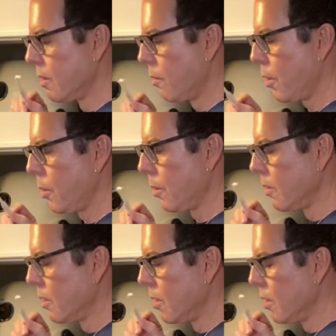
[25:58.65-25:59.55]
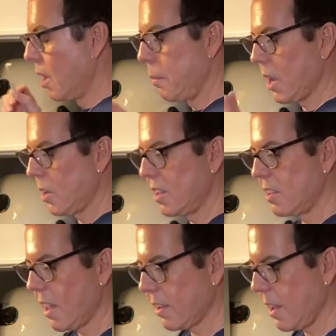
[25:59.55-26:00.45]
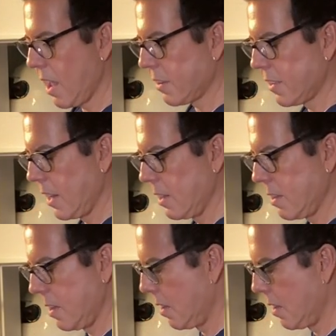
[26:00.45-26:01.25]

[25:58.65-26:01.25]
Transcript: for you. Oh my god, this is excellent.